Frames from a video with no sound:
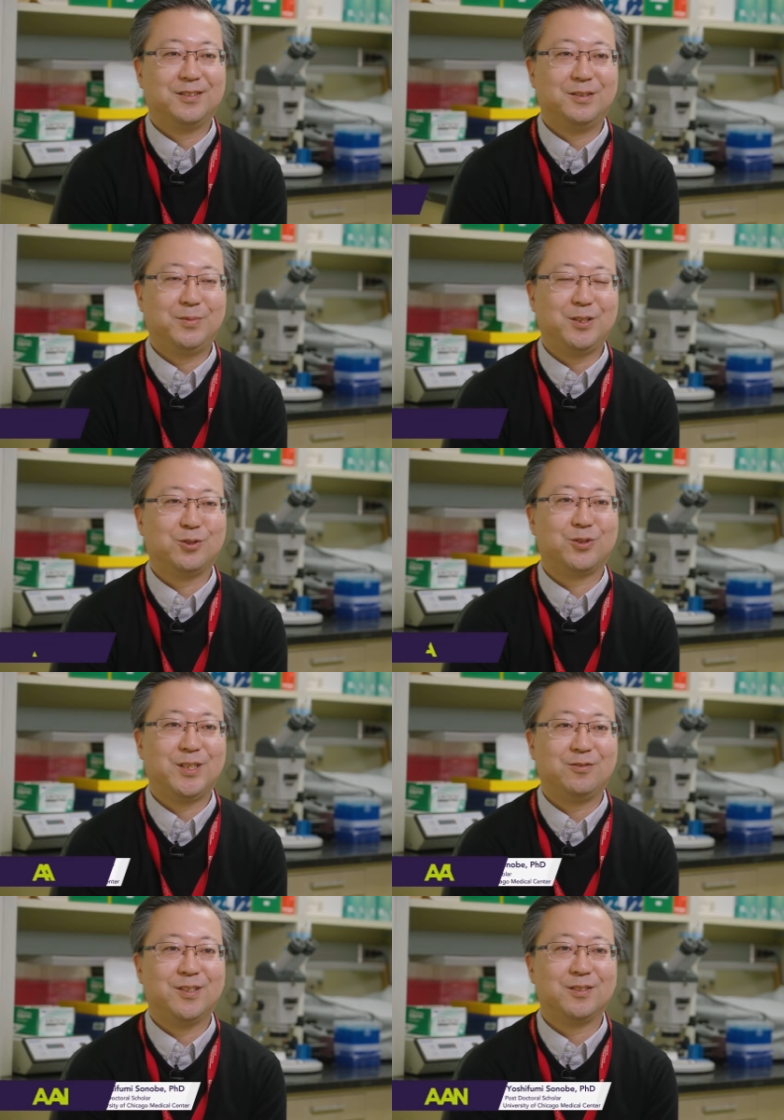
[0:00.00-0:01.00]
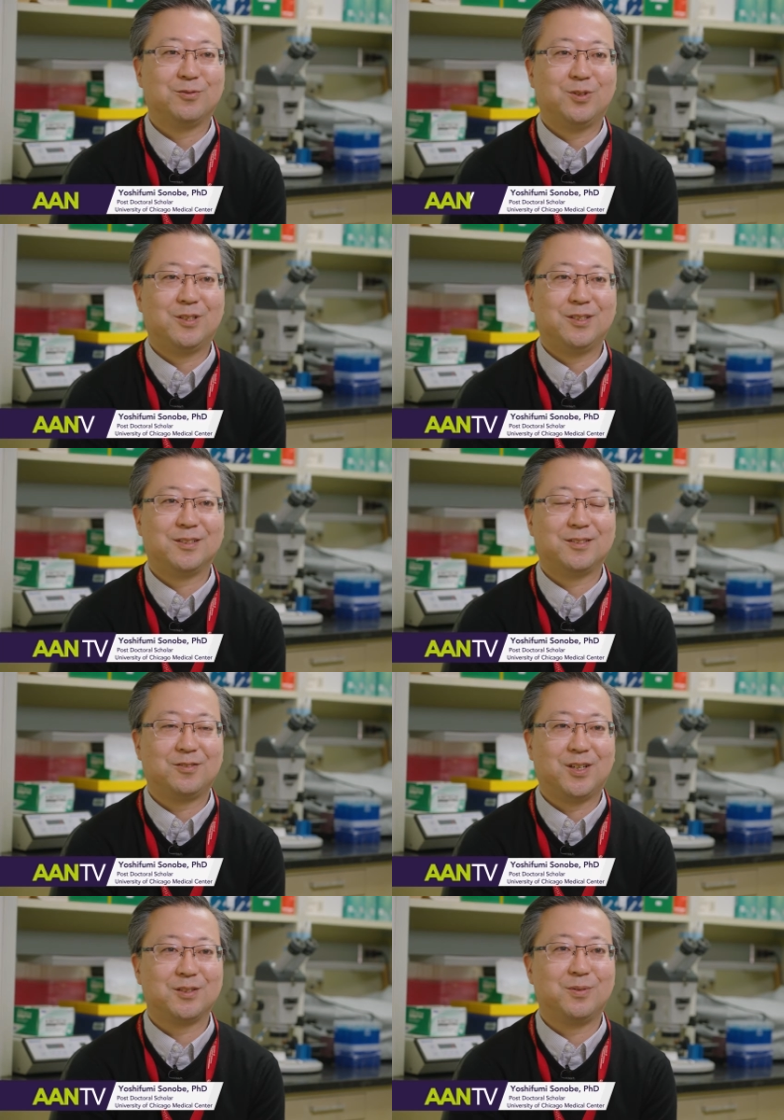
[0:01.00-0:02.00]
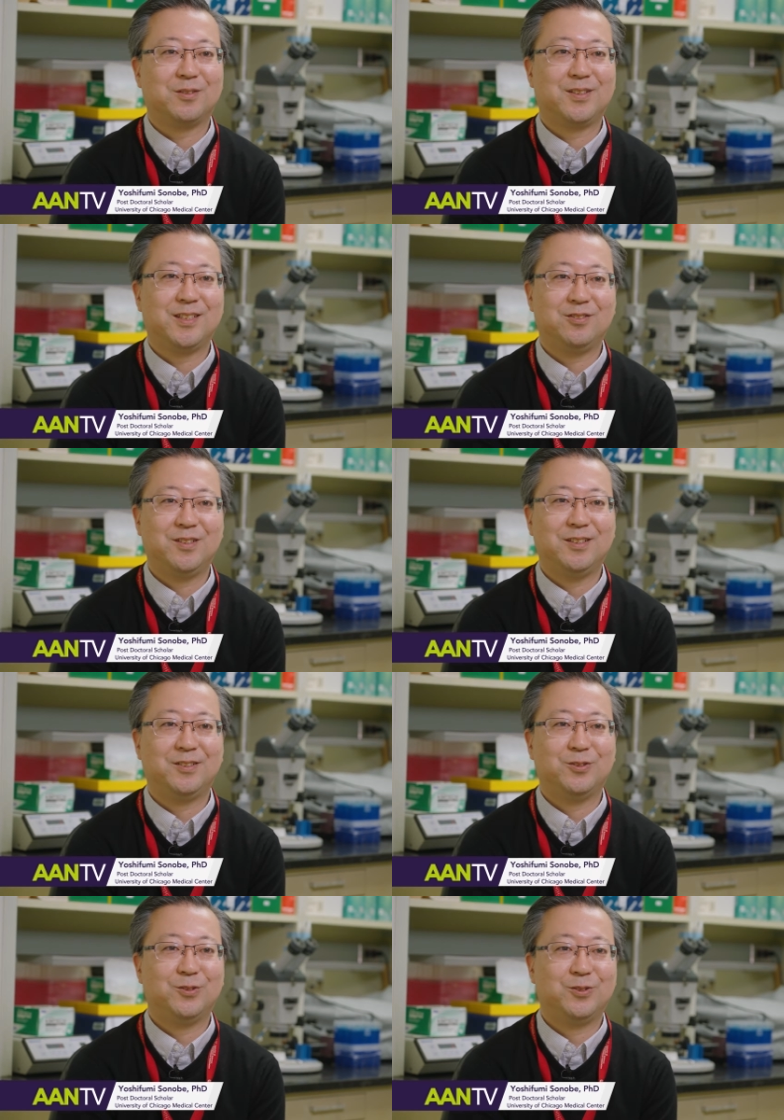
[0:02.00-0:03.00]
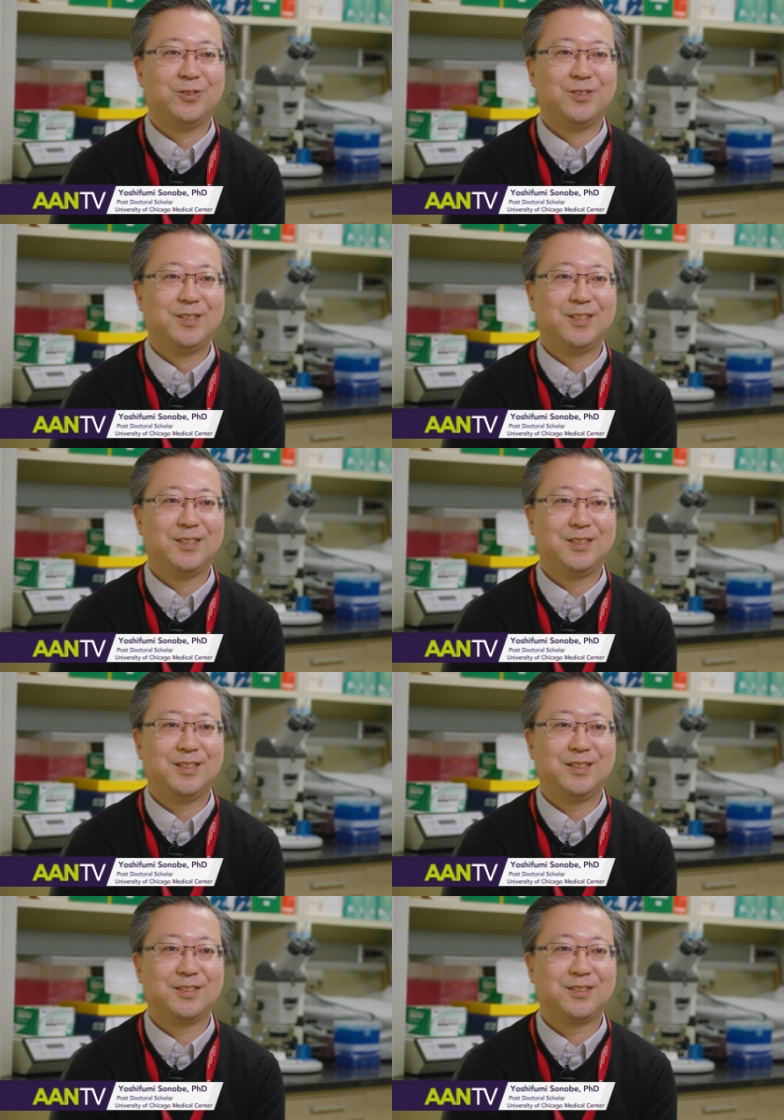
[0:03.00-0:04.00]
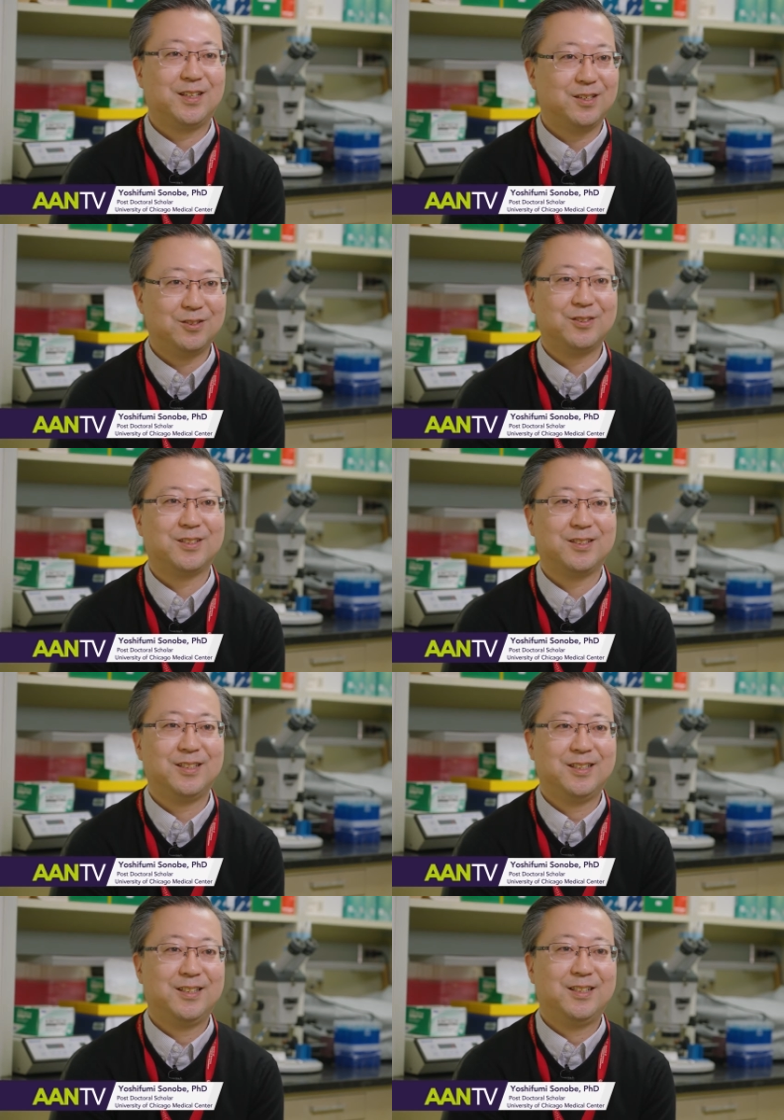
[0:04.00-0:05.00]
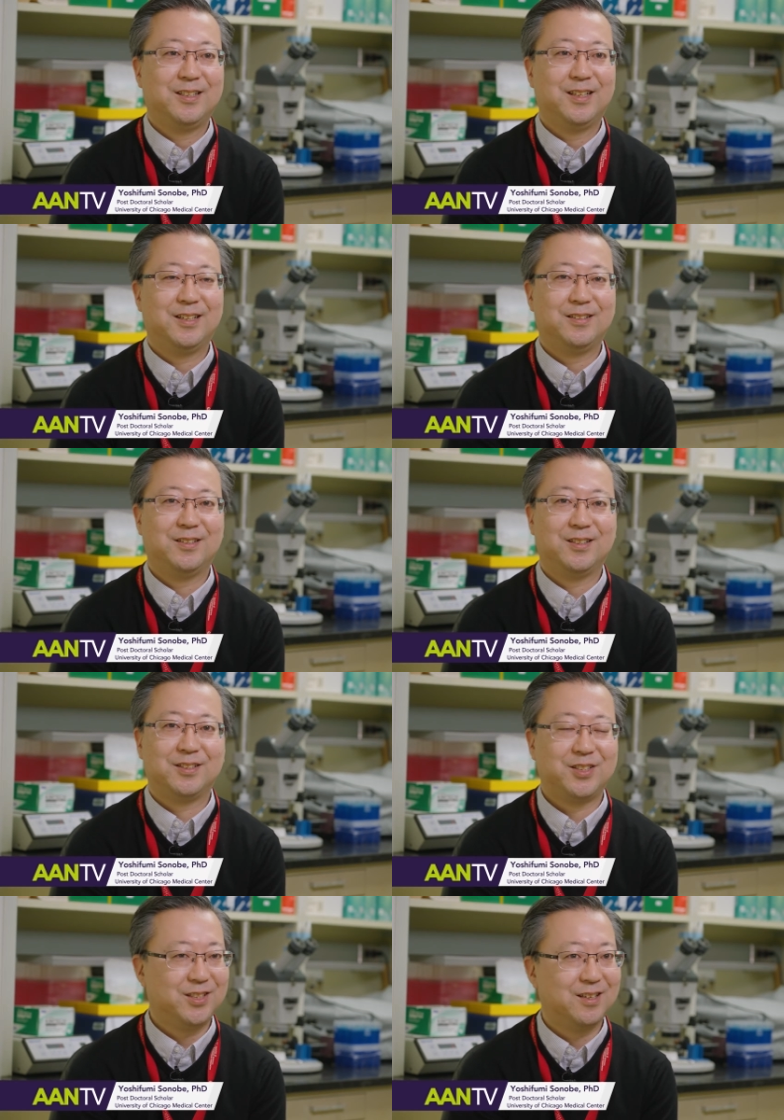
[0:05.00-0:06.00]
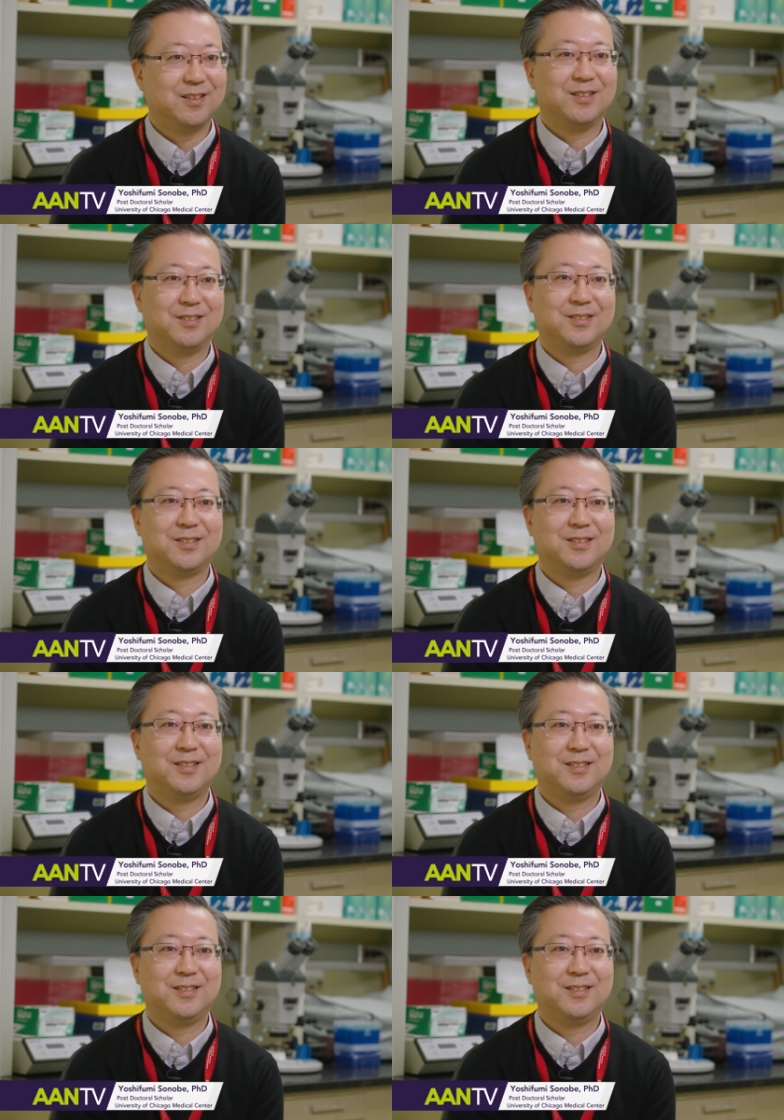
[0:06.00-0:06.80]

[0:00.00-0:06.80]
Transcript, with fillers: The beta sequence was transfected into uh, cells and uh, C. elegans,